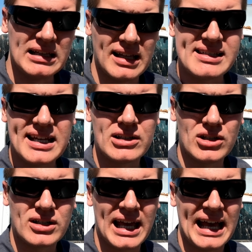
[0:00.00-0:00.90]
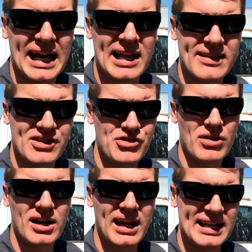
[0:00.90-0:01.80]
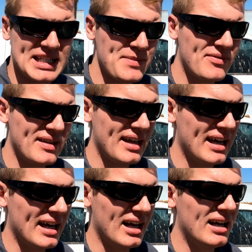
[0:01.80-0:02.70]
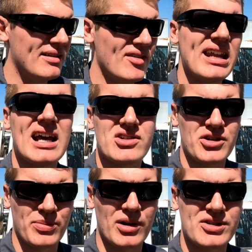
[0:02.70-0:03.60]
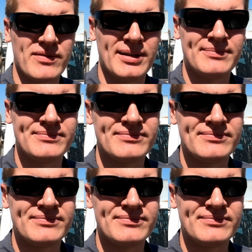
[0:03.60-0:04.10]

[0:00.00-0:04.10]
let's take a look at this truck and some of the nastier parts of it.